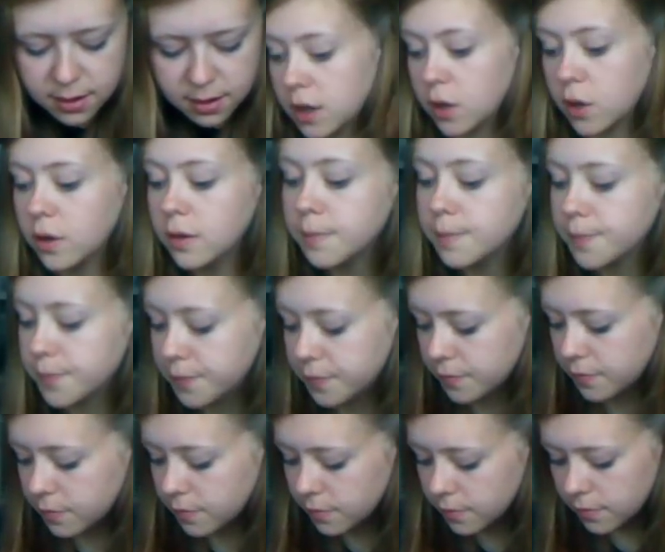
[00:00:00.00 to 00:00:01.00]
But
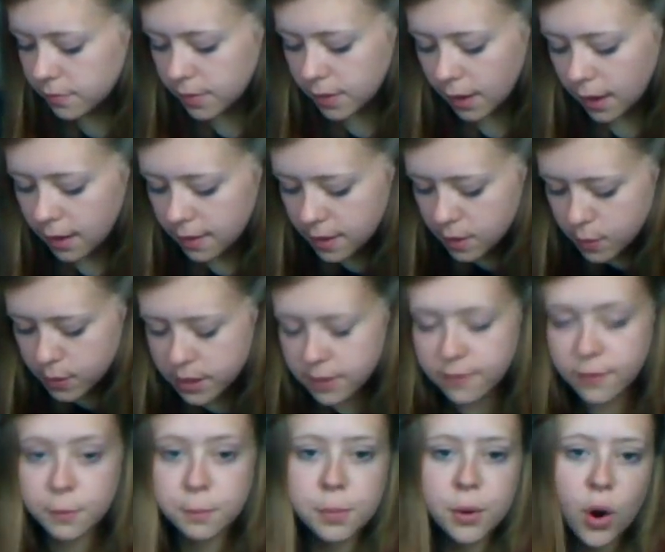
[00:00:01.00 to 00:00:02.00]
this is
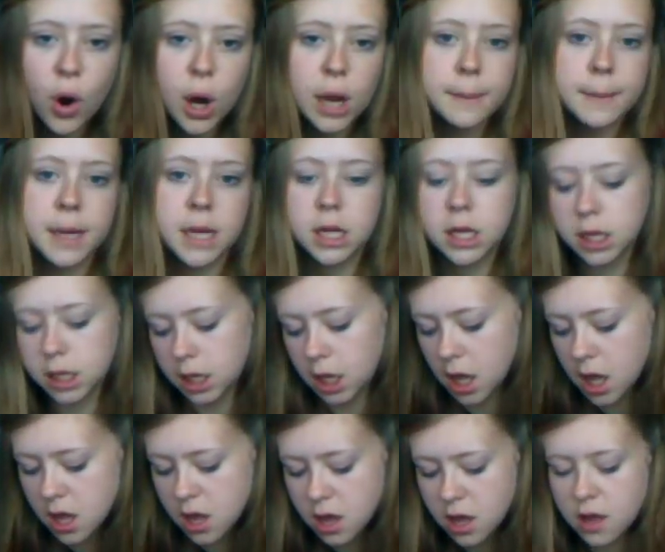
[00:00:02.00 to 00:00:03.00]
from Primark.
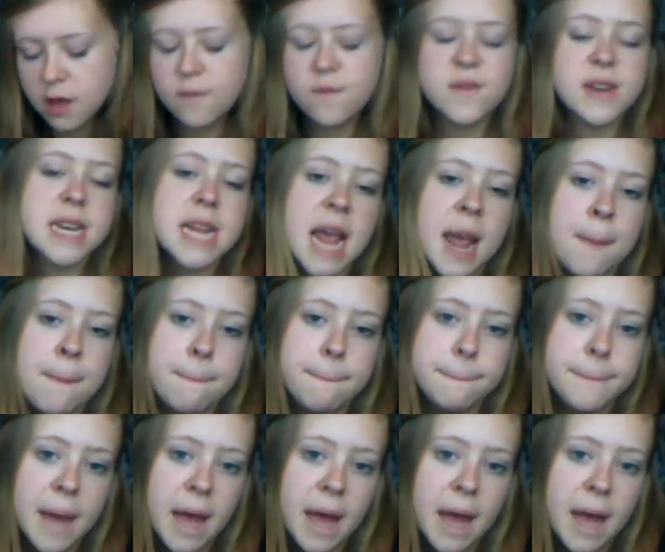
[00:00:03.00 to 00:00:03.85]
£10,